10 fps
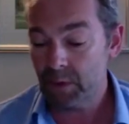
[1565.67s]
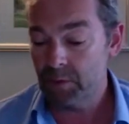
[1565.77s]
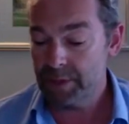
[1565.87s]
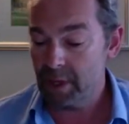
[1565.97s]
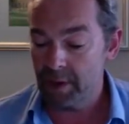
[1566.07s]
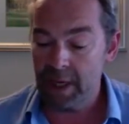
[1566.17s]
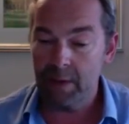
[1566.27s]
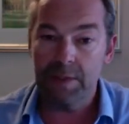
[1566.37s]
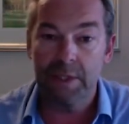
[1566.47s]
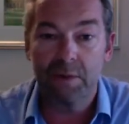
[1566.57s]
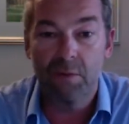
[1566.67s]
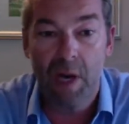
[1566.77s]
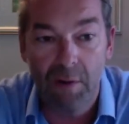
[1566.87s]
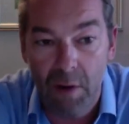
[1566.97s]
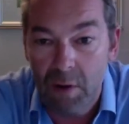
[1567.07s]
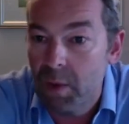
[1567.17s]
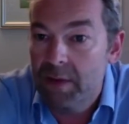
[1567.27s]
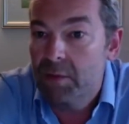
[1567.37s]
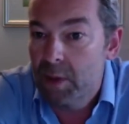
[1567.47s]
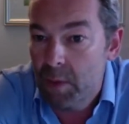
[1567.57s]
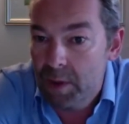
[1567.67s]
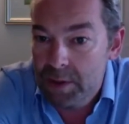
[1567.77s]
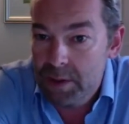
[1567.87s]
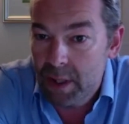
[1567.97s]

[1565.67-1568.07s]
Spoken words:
return on equity, rare off, whatever it was.